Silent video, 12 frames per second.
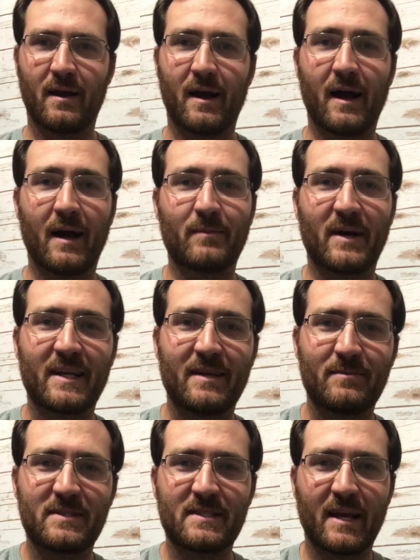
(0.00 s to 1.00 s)
Hi, my
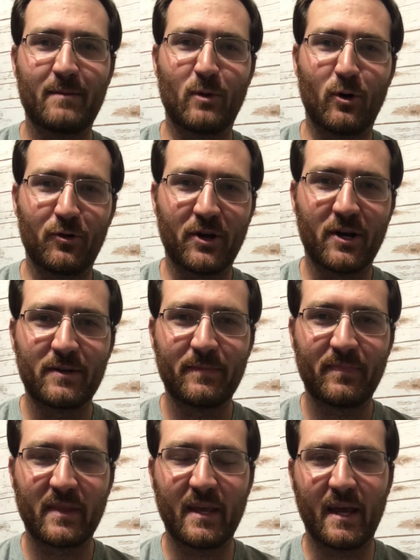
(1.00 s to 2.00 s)
name's Sam Molnar,
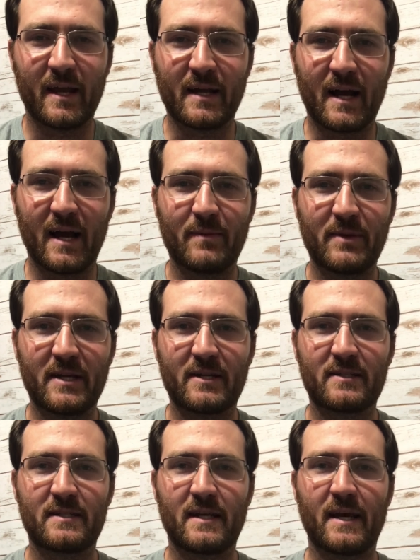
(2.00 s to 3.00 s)
and I'm here
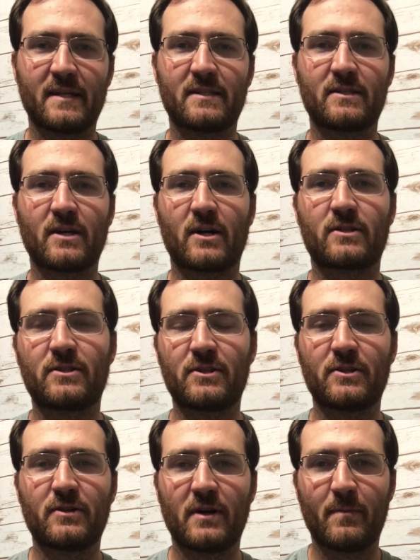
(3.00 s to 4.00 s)
today to talk to
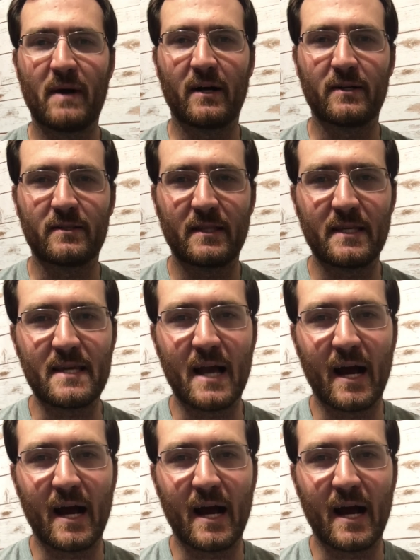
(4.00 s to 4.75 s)
you about the